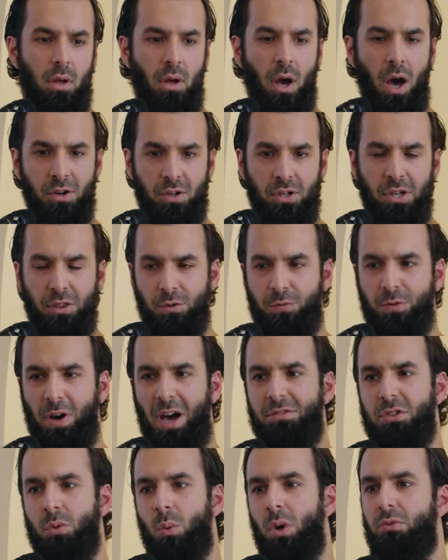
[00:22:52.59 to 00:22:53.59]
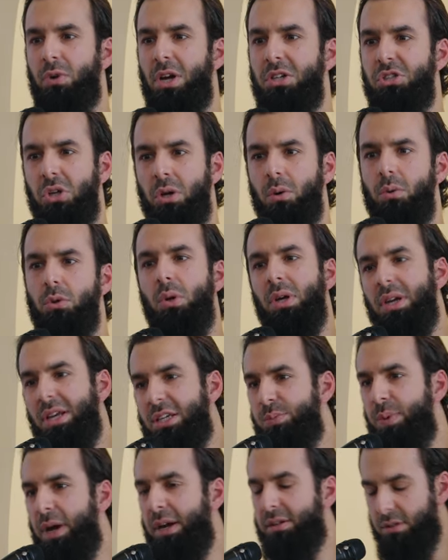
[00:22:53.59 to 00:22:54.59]
underneath the 5 to 1 ratio, you can
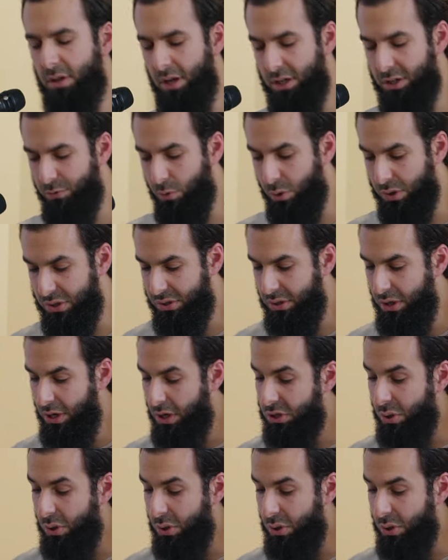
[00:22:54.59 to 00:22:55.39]
expect a divorce.